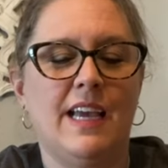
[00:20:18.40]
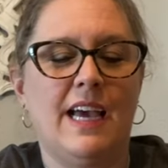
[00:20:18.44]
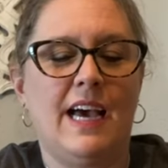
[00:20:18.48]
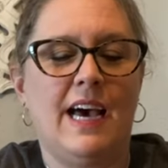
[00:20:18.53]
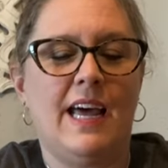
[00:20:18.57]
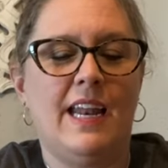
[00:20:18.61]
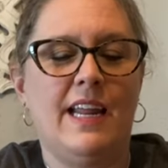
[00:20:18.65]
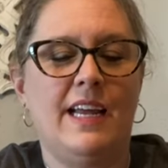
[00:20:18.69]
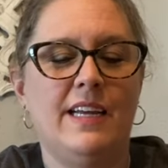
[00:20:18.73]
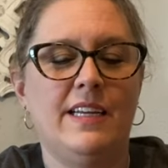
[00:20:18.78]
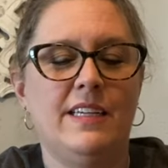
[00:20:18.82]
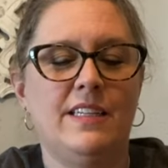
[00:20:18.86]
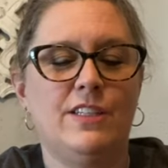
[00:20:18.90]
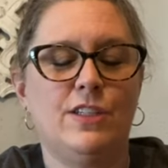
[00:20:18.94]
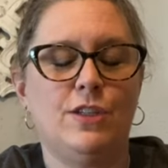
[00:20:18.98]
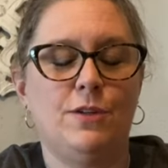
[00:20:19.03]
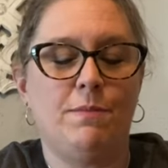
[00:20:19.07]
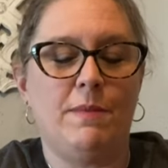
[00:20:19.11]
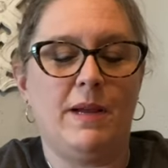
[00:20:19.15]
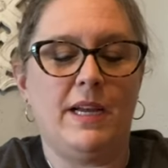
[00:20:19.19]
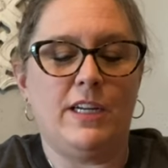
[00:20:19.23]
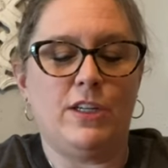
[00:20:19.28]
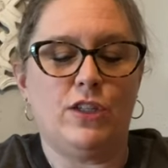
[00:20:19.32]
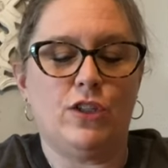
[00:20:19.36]
at it to
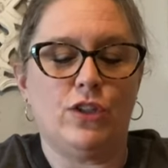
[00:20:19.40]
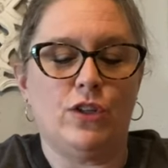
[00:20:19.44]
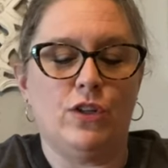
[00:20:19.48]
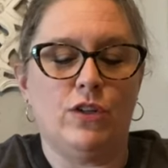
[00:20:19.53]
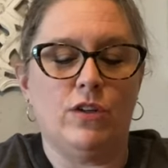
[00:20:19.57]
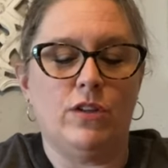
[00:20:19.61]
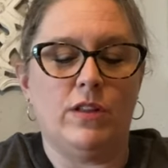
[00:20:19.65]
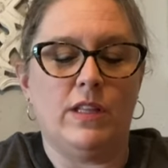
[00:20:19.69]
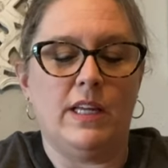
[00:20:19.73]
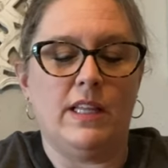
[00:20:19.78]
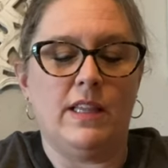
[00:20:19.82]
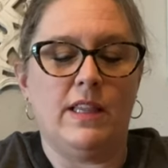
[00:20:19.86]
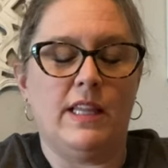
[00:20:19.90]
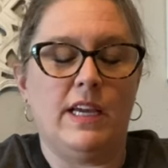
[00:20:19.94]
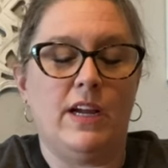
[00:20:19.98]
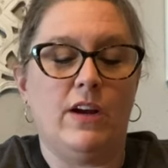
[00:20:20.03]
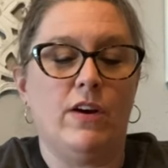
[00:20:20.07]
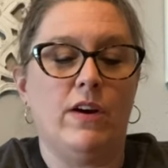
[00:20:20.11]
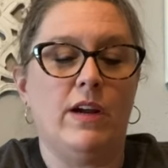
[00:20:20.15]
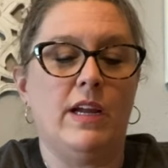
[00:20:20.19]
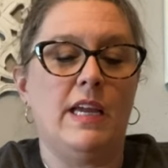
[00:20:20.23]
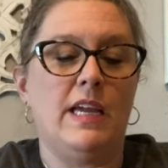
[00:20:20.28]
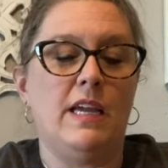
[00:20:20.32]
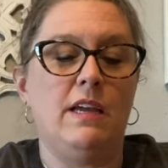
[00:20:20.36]
make sure that
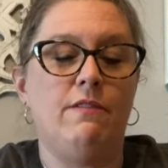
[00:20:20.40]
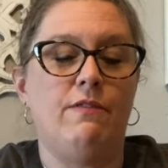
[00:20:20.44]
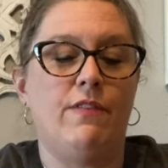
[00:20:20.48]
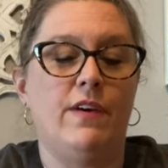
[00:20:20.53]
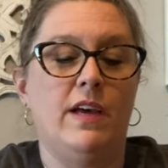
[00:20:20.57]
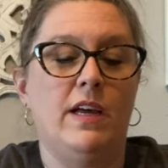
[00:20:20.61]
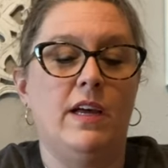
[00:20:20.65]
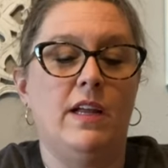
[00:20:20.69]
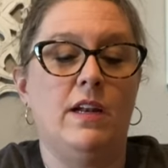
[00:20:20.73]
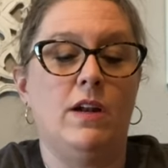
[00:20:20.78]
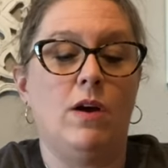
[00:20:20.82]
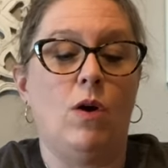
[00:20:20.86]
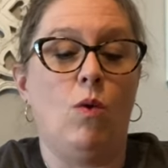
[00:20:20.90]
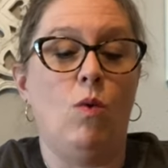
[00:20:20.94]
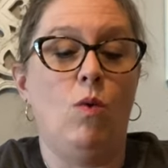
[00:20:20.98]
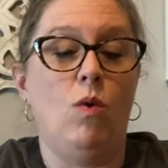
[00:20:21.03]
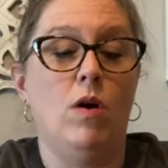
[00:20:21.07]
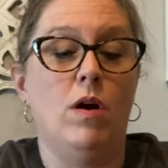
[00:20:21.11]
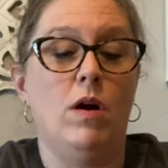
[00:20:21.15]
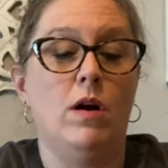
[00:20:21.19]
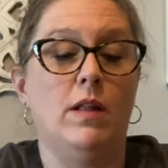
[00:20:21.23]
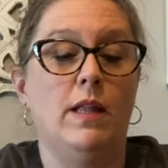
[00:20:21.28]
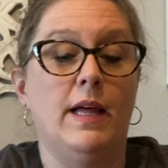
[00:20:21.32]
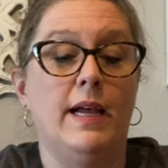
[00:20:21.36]
they're even.
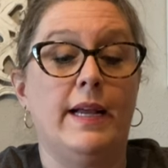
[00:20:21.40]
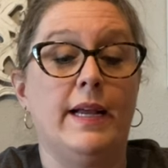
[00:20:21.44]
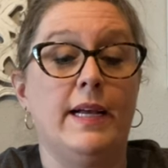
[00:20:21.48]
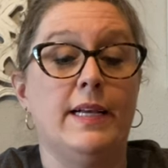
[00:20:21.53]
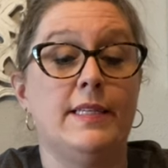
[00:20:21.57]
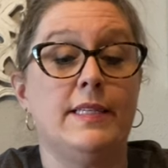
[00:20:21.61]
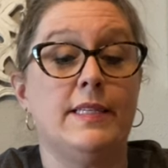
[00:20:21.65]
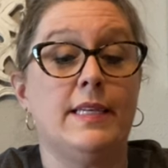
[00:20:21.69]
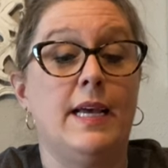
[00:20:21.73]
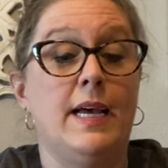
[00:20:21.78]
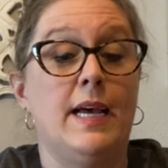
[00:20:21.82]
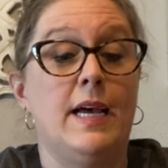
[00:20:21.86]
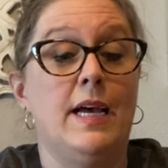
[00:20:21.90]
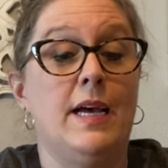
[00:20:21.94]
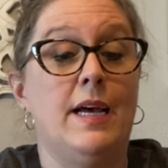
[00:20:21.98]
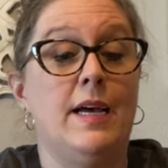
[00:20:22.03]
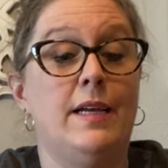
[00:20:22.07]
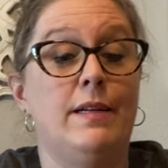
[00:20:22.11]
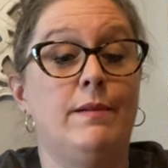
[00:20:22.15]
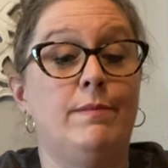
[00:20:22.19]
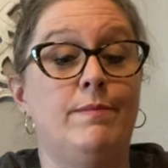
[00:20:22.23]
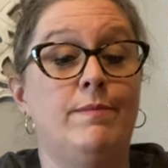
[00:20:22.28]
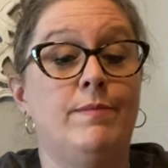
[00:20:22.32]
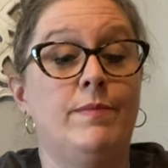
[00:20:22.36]
Or like I
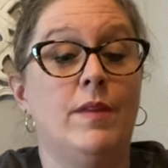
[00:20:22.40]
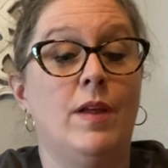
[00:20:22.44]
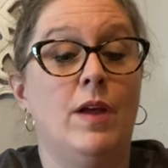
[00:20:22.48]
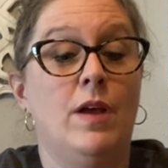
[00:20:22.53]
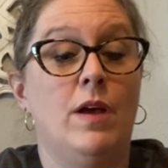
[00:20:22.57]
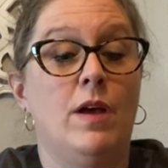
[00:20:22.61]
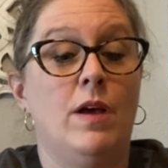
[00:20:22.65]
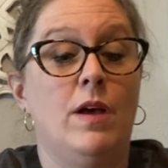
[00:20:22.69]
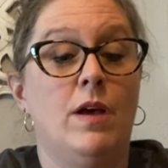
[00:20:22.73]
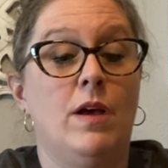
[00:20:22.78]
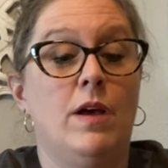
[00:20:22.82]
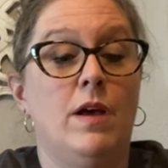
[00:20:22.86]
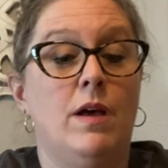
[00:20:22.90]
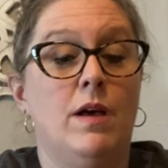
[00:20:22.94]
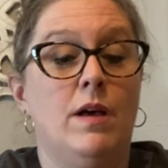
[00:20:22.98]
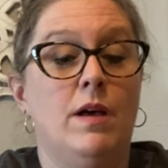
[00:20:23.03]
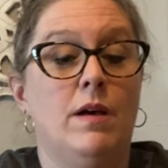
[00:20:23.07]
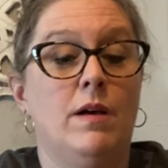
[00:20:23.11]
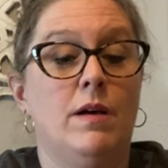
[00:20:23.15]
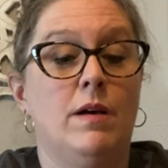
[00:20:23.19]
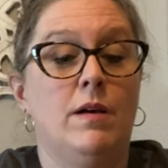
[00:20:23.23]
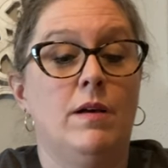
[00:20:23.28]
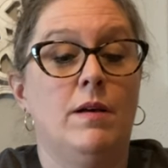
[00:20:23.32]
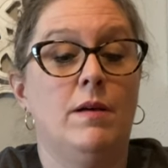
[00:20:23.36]
said,
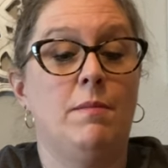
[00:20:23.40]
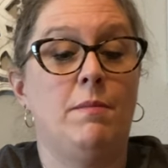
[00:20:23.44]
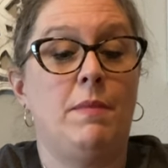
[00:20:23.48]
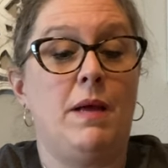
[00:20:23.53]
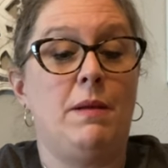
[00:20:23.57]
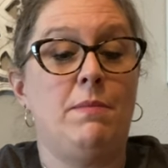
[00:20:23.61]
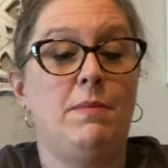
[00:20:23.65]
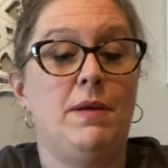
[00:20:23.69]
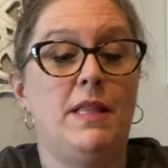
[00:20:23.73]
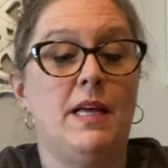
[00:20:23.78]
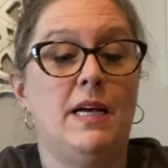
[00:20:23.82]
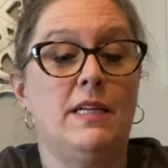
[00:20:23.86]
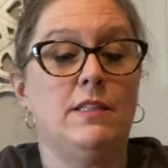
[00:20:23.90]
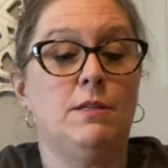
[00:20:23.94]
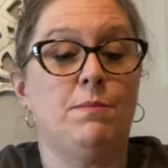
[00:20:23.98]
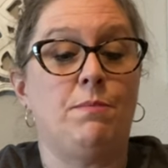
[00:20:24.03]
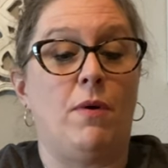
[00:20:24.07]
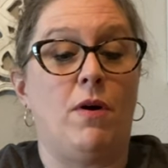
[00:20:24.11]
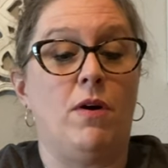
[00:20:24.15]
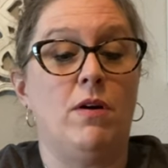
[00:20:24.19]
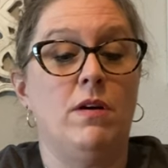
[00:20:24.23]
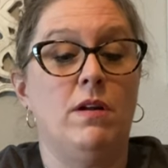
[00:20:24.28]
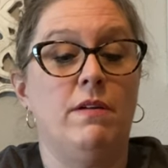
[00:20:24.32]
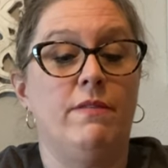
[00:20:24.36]
maybe that's
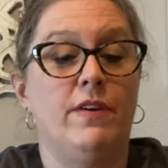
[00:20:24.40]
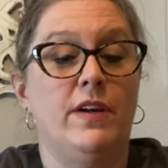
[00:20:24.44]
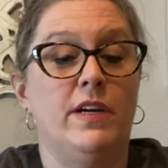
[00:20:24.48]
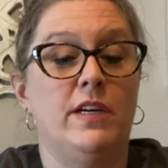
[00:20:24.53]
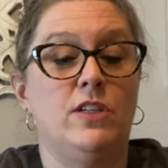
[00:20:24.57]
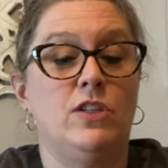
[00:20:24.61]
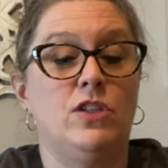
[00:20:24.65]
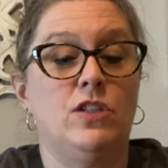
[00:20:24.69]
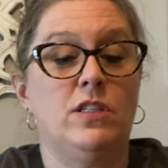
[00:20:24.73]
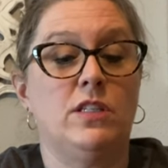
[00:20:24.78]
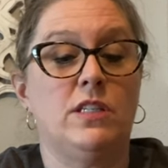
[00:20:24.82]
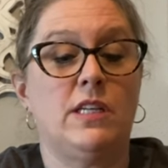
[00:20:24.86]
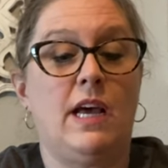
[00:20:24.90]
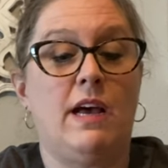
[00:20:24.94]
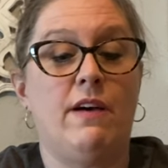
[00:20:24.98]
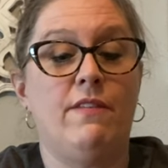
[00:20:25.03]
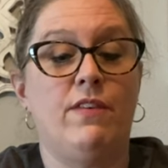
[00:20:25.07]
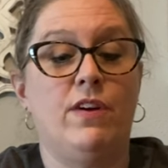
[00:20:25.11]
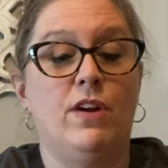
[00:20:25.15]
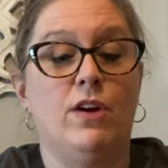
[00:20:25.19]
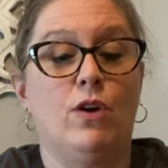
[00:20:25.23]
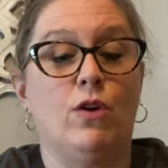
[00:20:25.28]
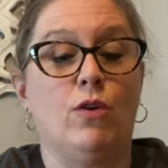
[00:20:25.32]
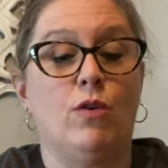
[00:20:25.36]
part of it. Just
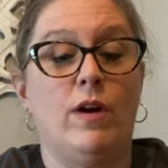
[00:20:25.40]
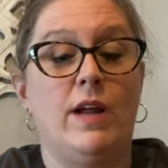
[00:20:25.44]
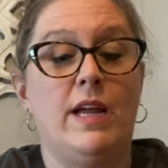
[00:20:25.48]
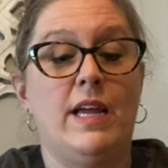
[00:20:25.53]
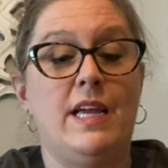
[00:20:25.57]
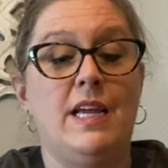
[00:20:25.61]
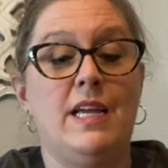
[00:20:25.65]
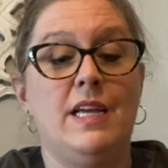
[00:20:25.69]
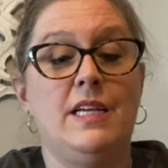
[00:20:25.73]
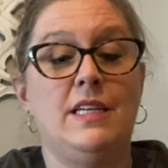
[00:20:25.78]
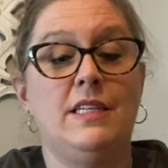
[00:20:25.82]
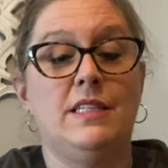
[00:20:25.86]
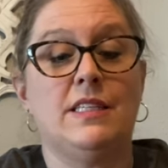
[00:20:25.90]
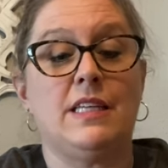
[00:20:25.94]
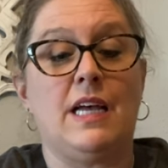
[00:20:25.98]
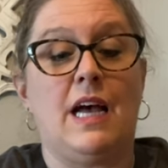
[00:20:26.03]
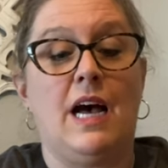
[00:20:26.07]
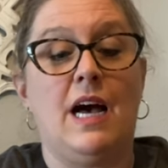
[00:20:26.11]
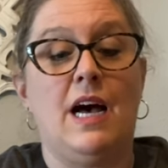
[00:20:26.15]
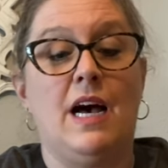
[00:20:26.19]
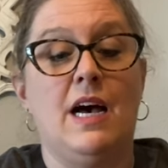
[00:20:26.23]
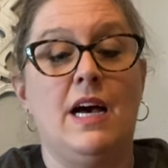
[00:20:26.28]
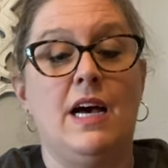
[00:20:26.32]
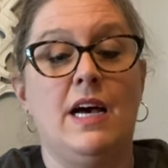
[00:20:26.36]
having a crazed
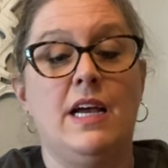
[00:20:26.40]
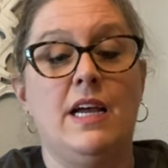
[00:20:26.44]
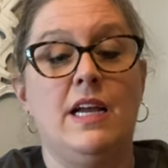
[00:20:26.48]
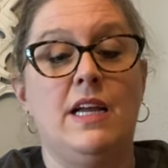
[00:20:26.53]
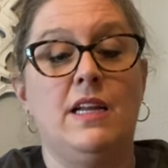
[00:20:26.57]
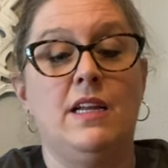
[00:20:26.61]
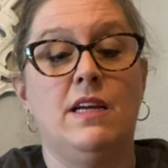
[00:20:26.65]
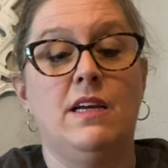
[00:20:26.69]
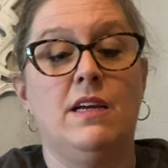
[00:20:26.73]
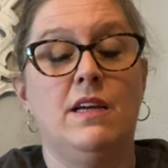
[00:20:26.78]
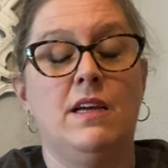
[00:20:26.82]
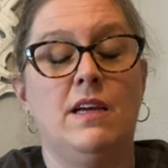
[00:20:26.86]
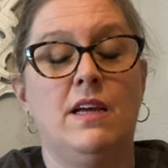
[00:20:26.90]
eyed